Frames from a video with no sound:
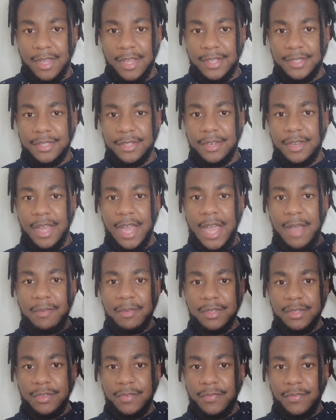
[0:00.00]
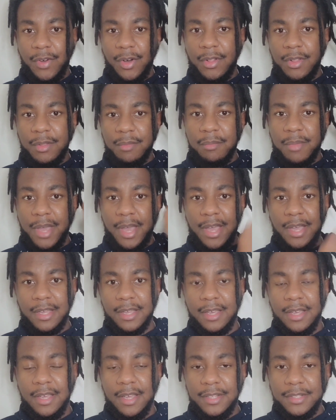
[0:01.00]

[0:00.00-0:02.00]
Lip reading: instead of having you falling back